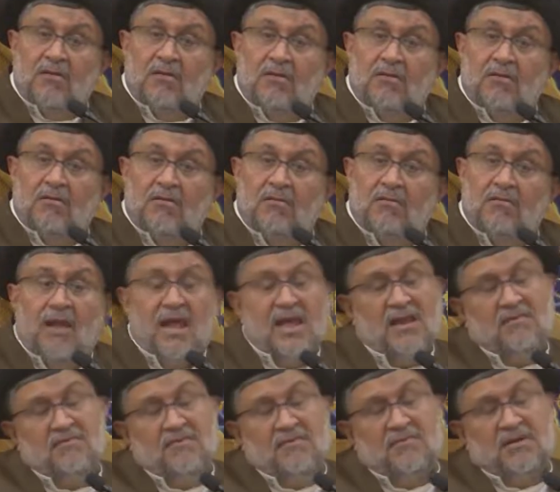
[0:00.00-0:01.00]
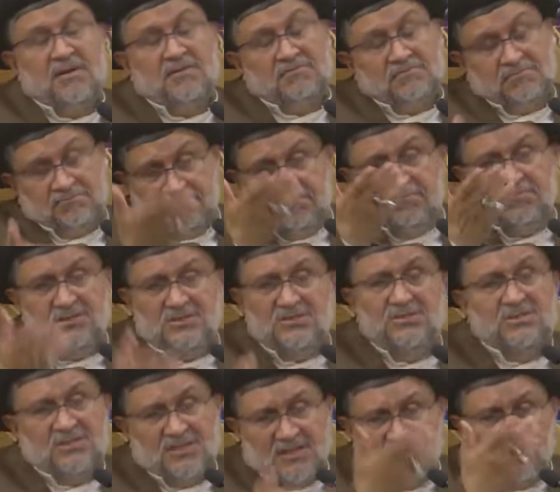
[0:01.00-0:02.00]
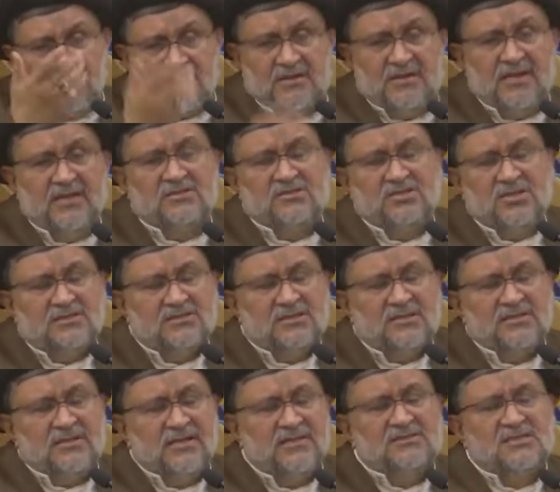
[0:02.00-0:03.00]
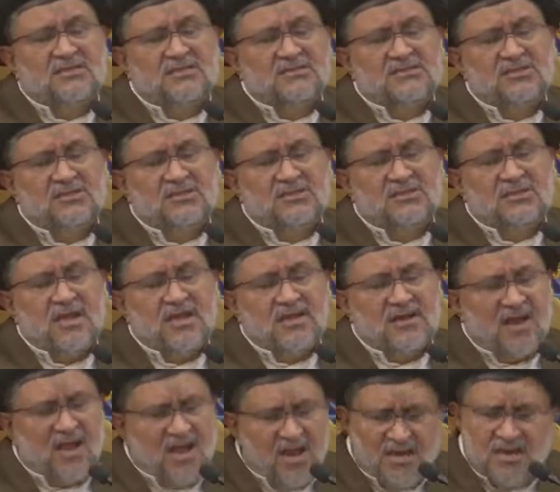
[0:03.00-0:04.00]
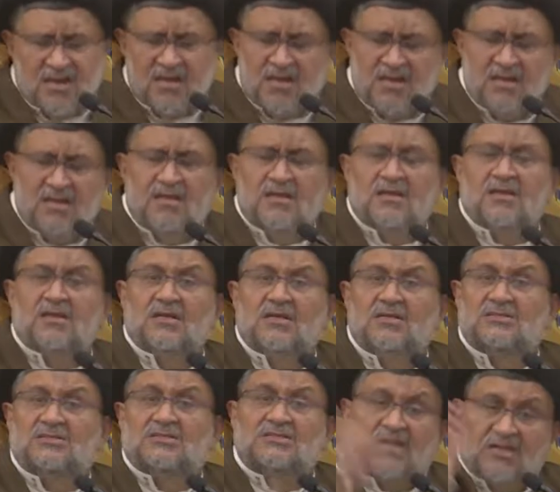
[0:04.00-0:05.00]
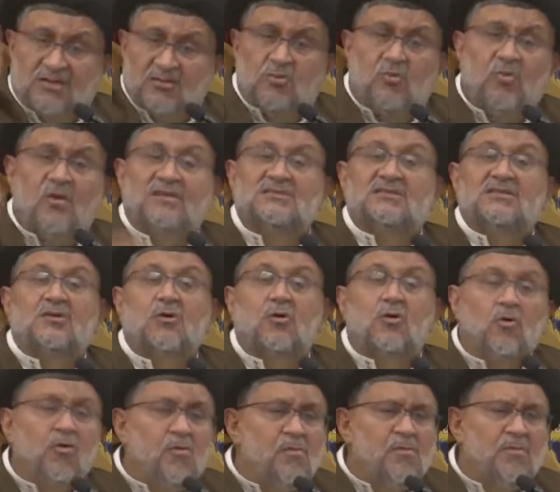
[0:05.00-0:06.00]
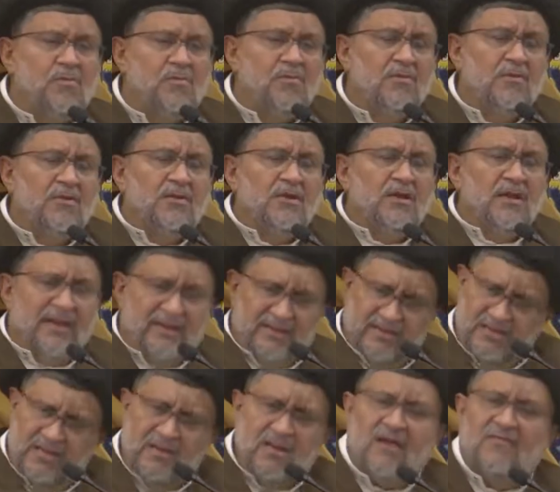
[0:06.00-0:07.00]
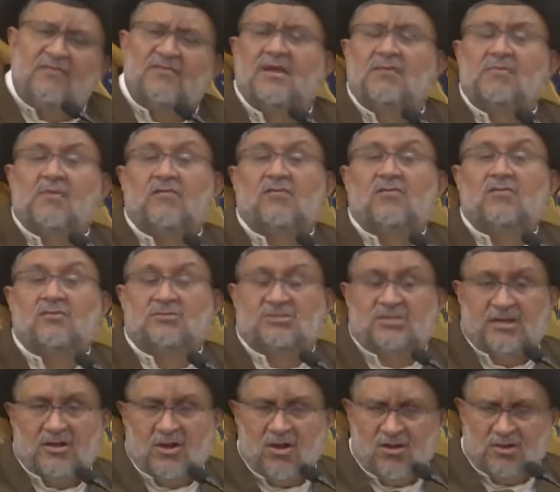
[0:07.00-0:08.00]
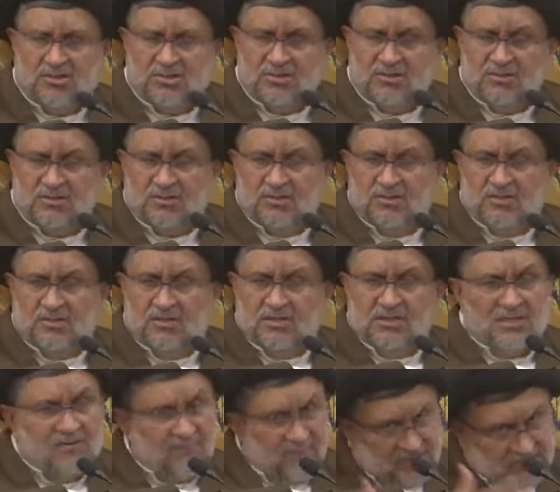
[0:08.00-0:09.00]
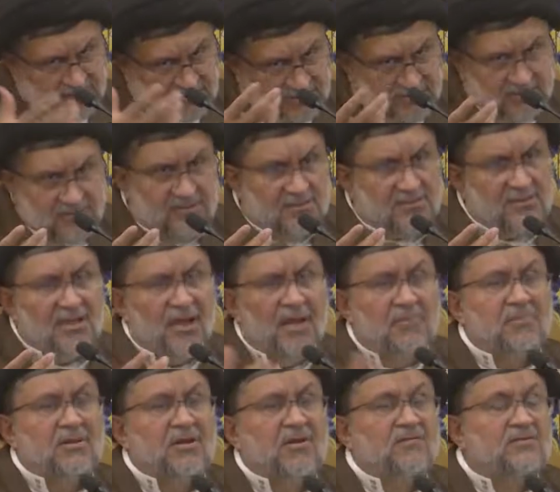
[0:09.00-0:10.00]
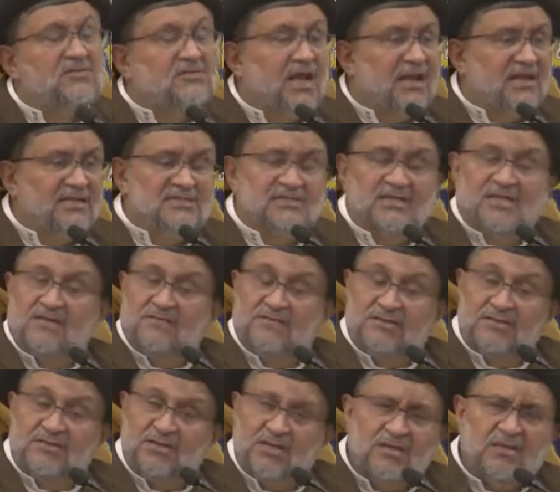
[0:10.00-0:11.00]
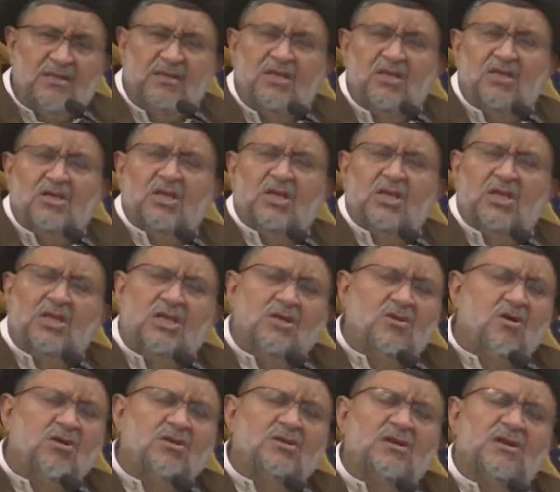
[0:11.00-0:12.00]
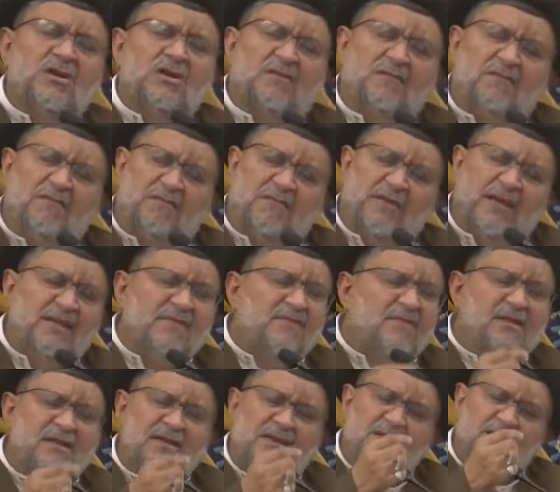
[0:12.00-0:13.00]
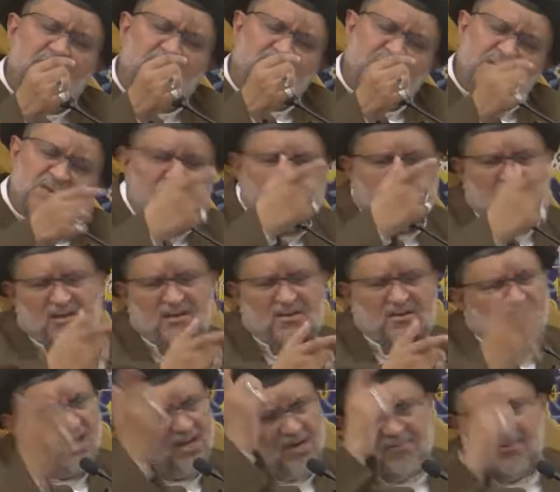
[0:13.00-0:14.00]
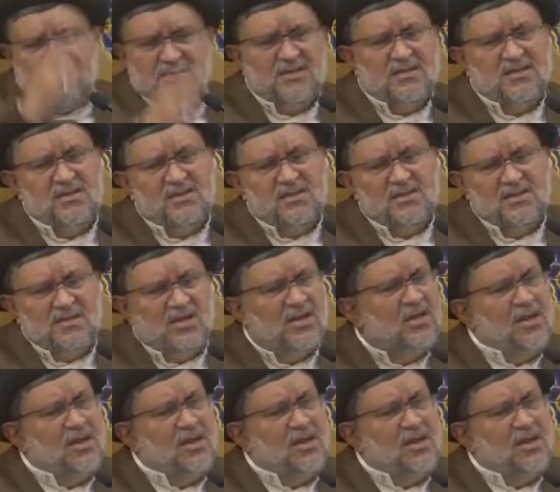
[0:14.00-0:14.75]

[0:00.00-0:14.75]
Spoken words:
While we were busy in our lectures and lessons in Tehran, his son who was in Qum, and he loved him, of course, a lot. He was apple of his eyes and everything. He got very, very sick, terribly ill.